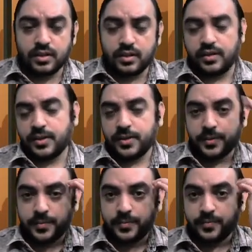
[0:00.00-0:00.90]

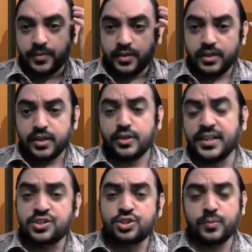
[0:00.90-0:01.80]
now the
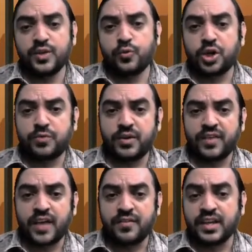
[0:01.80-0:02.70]
instrument what we are
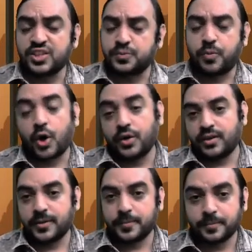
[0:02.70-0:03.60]
having is bond.
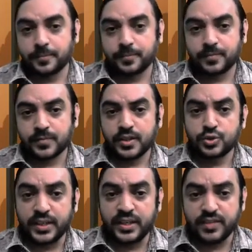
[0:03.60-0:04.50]

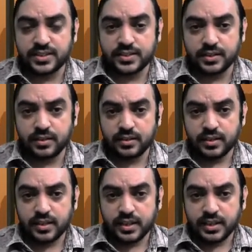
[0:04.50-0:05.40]
So investor
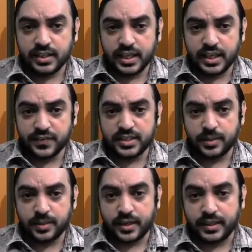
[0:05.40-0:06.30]
gives
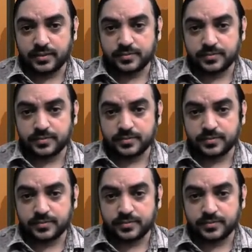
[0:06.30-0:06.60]
the money